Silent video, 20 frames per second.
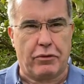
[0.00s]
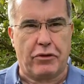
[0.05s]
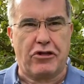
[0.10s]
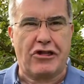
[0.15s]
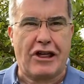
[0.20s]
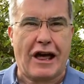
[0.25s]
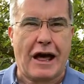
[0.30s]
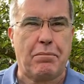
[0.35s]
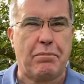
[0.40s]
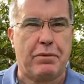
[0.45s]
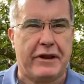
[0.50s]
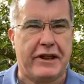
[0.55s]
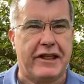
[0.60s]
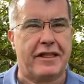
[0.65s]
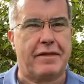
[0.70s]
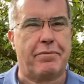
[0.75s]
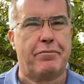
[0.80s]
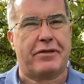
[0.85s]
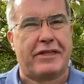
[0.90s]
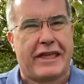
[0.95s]
with
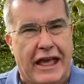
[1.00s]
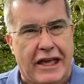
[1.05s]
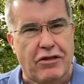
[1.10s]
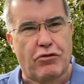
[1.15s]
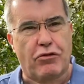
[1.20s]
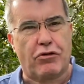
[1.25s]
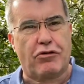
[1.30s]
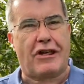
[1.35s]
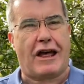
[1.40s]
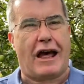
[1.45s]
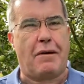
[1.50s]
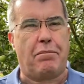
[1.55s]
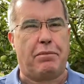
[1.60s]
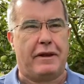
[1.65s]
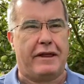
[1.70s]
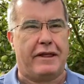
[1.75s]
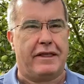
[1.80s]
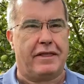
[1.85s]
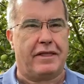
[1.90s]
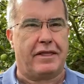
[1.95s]
chaplains, potential
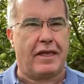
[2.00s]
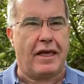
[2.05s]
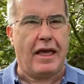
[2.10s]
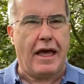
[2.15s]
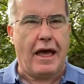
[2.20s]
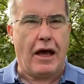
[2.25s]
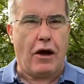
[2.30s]
chaplains,